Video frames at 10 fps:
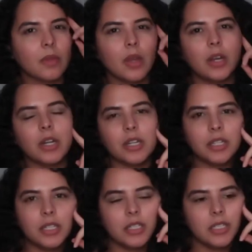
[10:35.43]

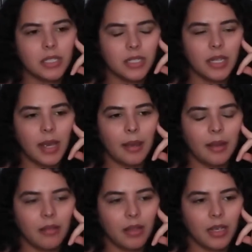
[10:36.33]
hard to
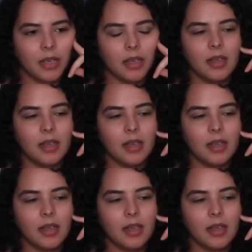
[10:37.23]
get like